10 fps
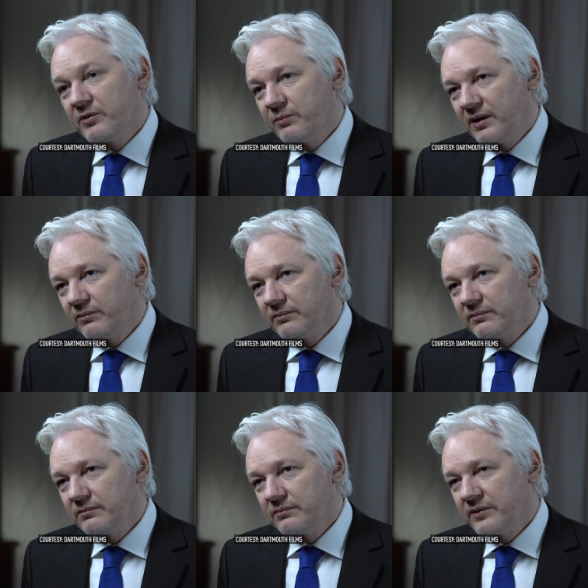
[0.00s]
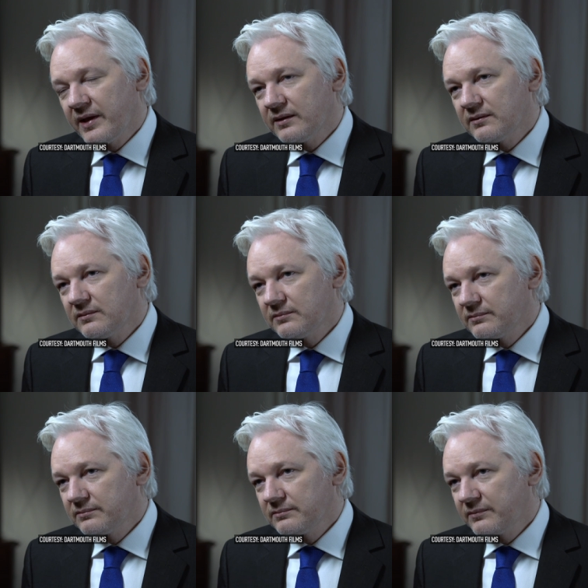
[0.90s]
being without
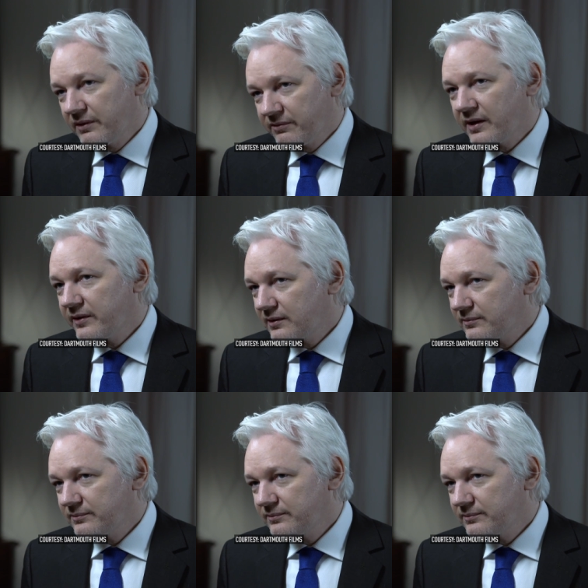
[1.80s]
their father.